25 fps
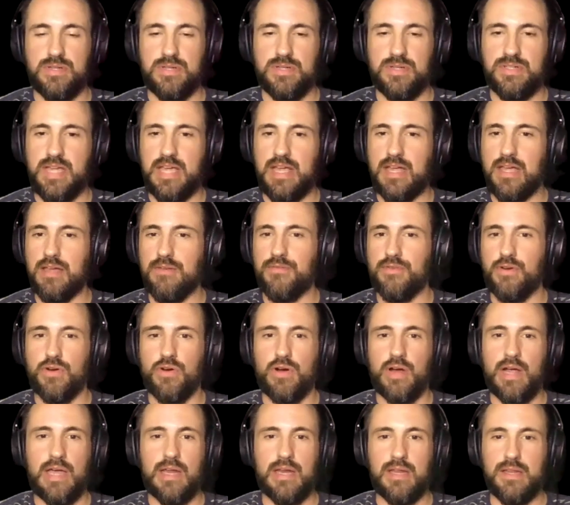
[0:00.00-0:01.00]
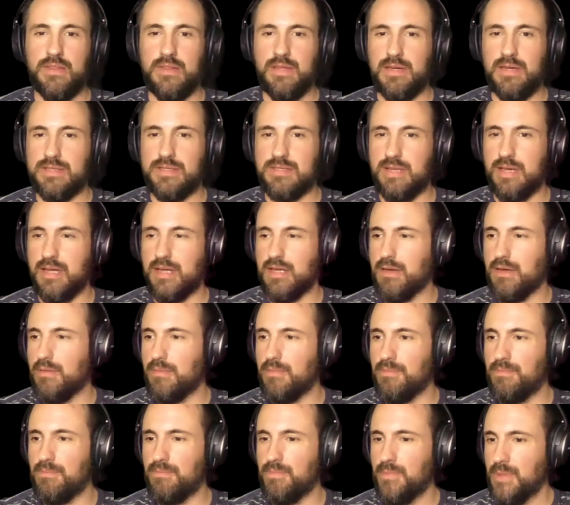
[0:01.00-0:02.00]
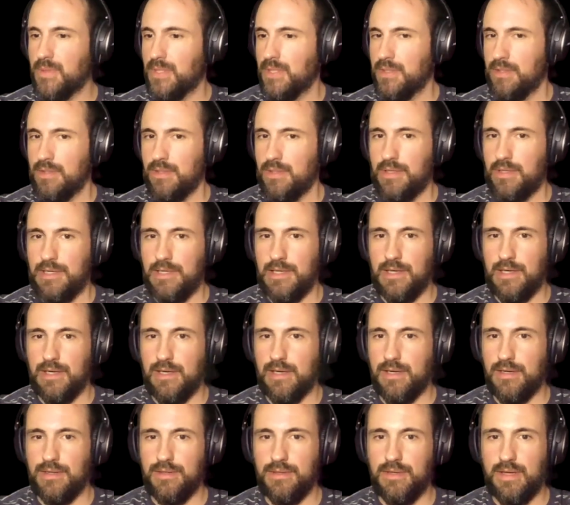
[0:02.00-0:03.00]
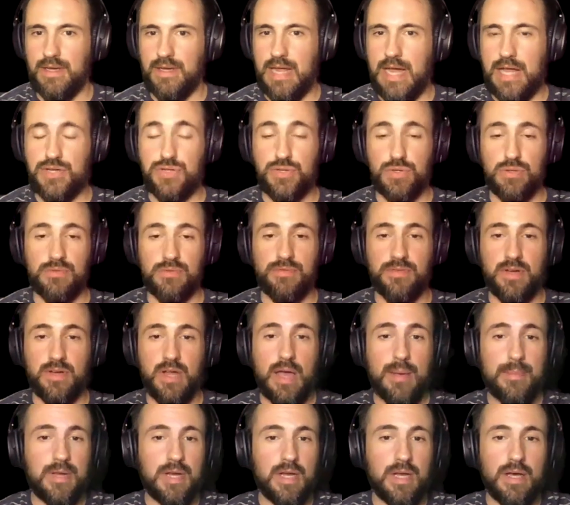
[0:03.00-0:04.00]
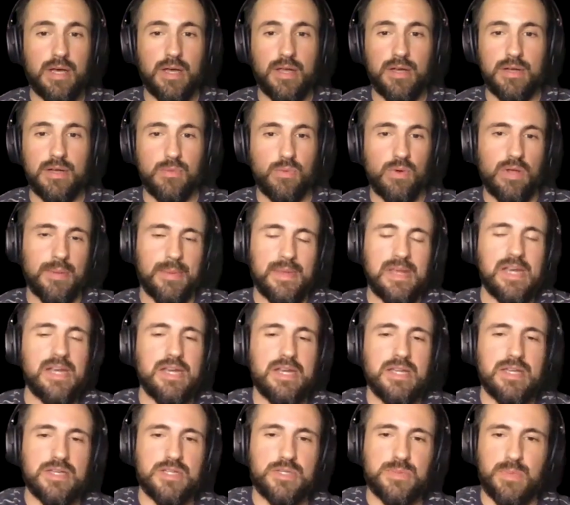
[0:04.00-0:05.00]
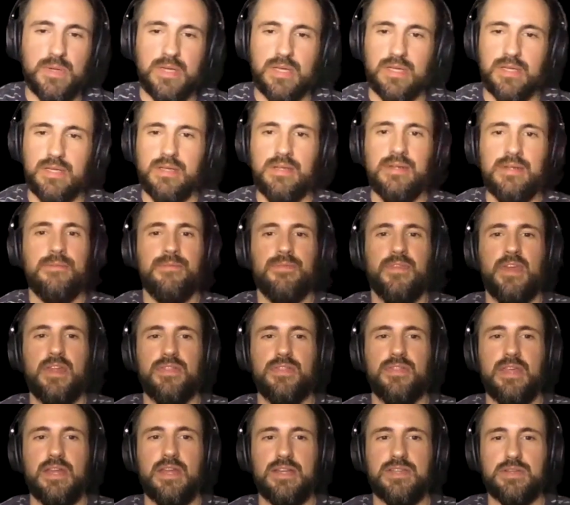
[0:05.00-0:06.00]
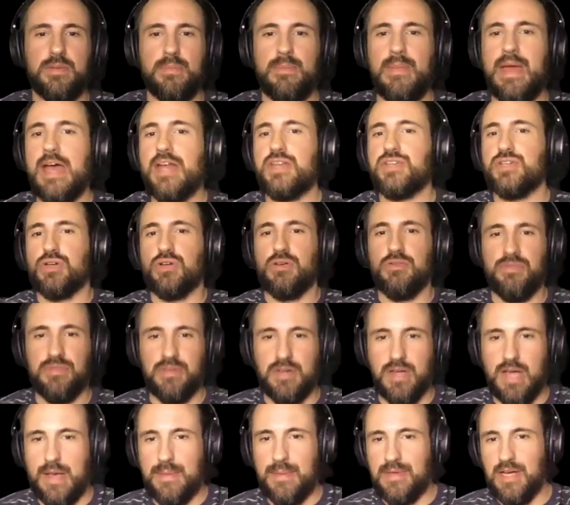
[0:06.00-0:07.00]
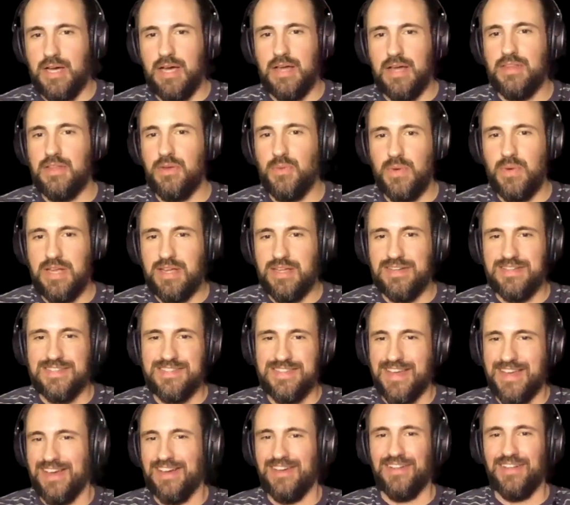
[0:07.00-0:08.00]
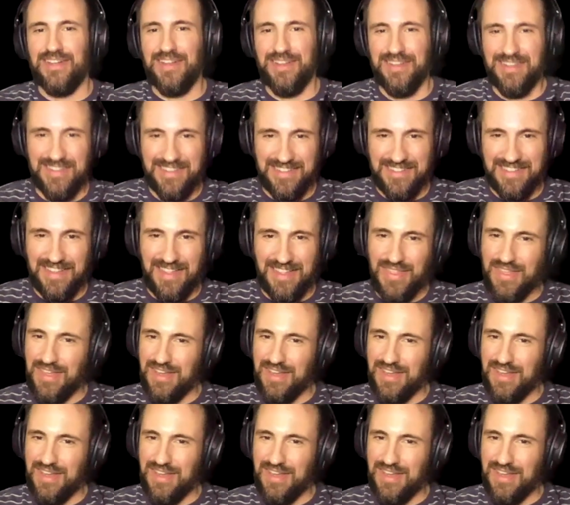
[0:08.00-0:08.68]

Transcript: take it for granted that it's like a natural phenomenon. Well, I mean, it is, but that it's a magical phenomenon that we can tell that